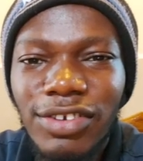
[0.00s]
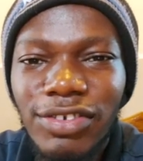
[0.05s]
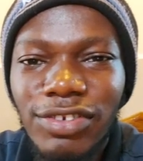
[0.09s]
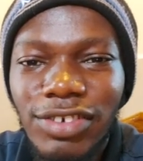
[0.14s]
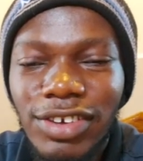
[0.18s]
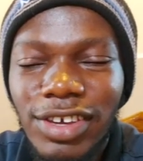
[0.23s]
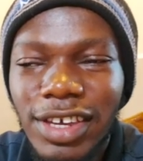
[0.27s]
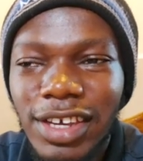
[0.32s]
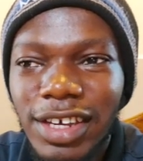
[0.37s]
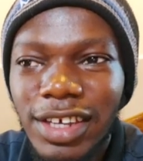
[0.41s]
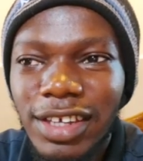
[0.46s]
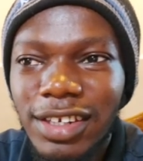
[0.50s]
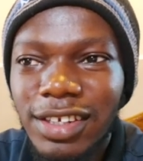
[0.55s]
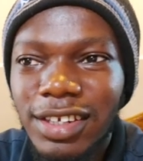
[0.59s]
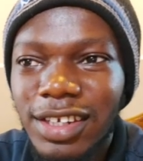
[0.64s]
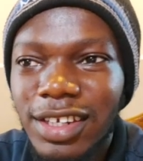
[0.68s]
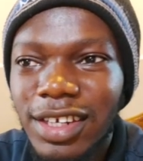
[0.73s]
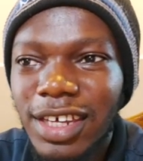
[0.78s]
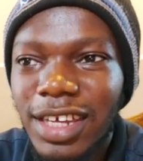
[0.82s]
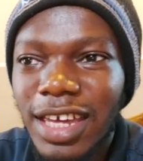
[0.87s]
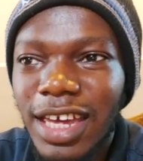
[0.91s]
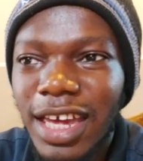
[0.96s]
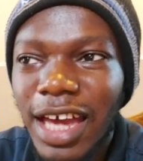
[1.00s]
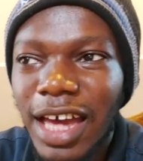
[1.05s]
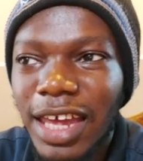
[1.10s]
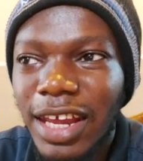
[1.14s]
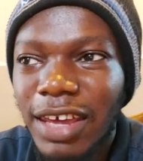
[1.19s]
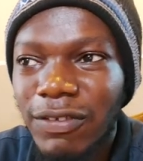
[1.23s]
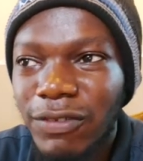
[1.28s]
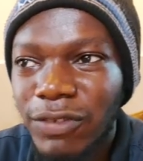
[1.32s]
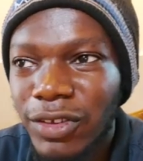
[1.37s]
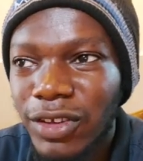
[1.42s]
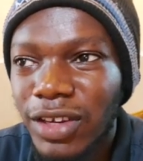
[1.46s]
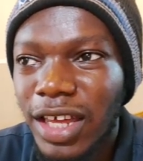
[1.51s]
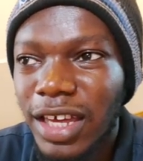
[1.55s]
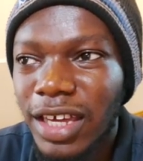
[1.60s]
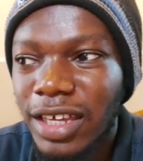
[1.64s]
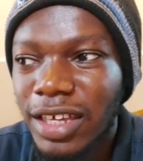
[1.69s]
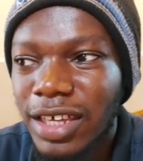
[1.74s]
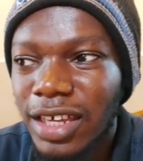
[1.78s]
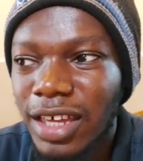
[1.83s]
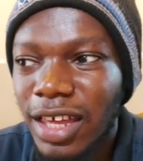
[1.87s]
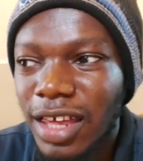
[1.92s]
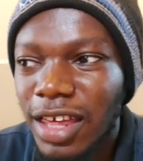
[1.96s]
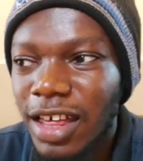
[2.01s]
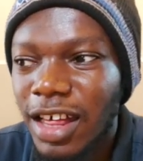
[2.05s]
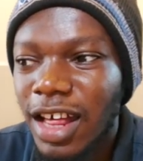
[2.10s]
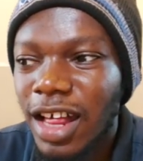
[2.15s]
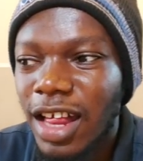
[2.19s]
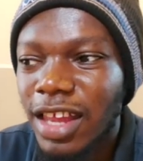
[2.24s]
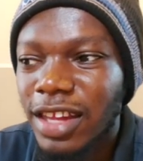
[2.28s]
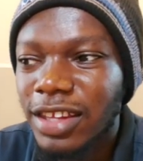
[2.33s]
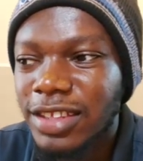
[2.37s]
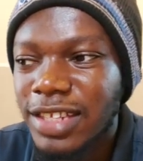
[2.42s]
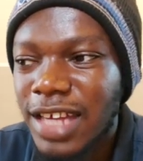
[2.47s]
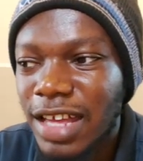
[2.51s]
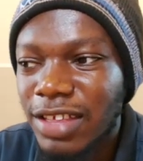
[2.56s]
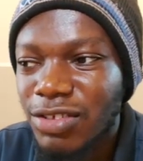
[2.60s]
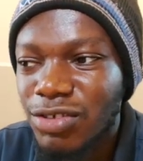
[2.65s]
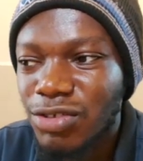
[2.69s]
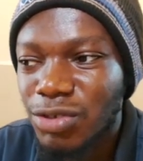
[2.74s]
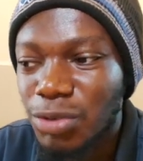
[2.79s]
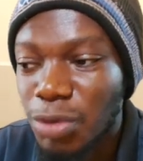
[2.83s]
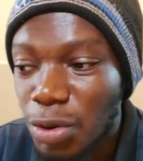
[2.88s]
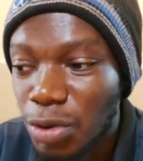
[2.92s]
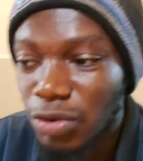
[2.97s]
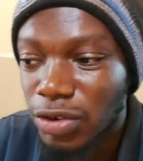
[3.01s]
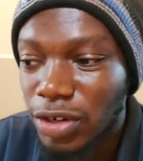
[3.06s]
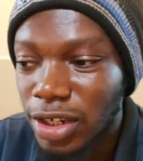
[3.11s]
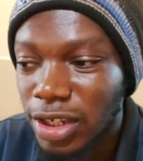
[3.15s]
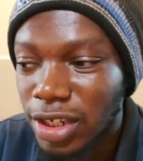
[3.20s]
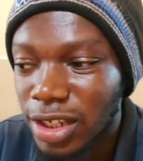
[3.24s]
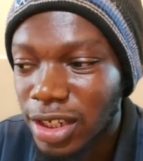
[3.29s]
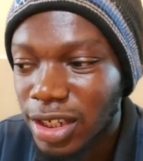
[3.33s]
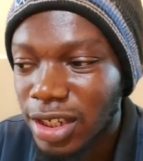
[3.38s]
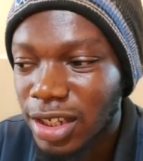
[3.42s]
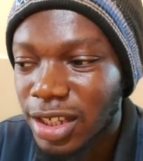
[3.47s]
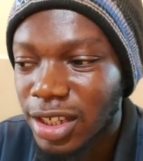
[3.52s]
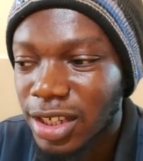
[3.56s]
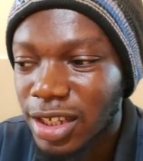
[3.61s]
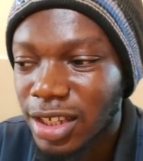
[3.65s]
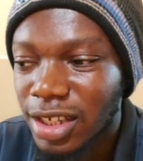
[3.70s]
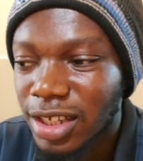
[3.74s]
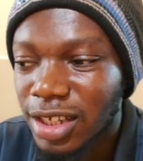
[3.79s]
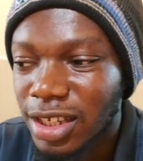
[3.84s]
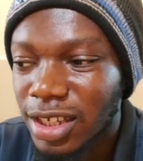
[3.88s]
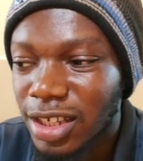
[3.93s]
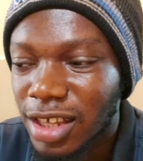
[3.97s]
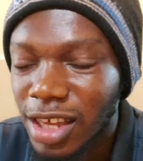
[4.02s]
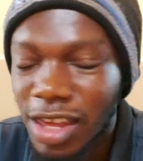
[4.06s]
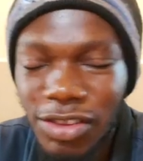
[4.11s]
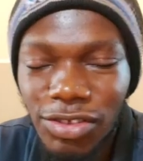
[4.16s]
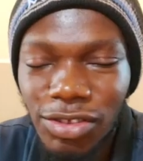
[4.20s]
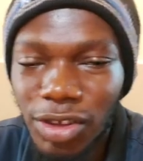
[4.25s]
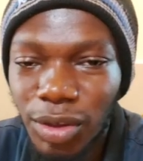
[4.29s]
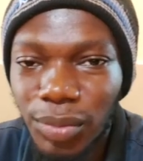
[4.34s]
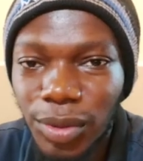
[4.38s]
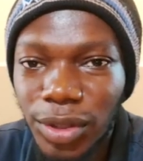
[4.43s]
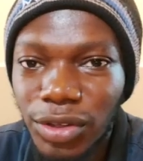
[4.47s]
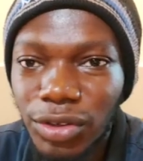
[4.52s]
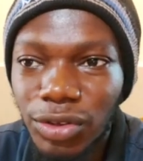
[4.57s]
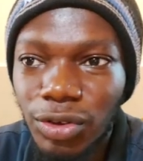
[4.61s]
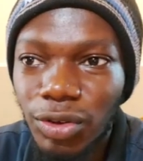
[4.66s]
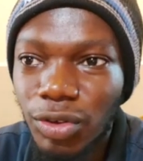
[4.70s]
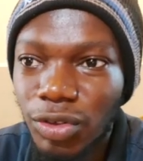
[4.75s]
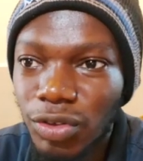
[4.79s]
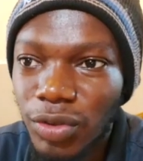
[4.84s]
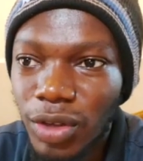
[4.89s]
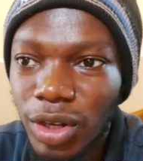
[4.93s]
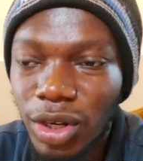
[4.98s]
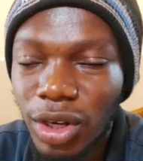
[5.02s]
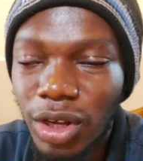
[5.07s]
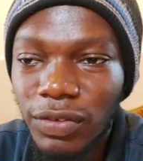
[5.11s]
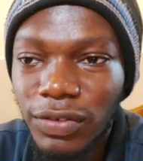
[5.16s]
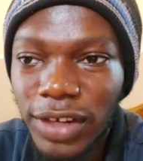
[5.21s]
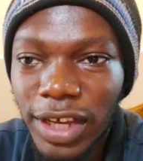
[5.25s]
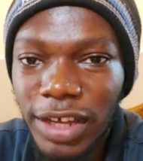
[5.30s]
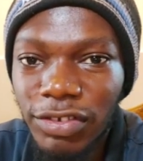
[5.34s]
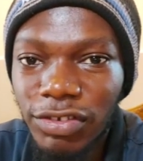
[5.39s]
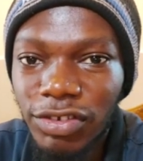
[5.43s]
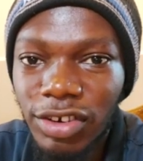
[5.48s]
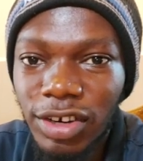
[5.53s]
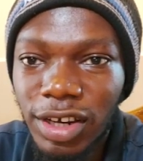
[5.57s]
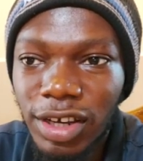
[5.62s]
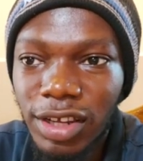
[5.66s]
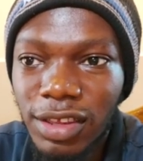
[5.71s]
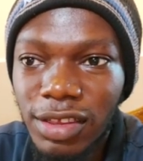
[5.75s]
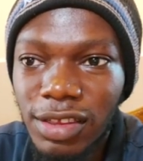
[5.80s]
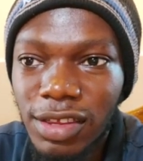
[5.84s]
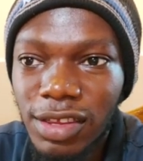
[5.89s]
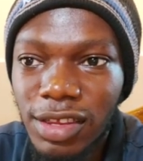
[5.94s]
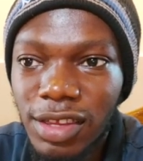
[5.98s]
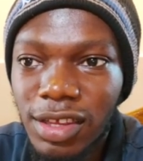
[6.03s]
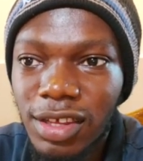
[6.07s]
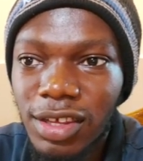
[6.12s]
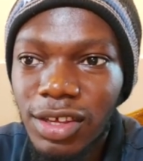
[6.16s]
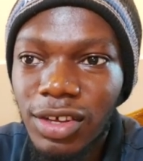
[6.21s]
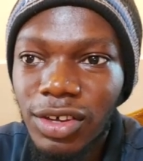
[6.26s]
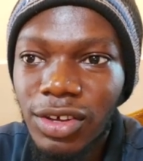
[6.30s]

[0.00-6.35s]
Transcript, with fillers: You get, and I feel like that story is not being told to a lot of Nigerians.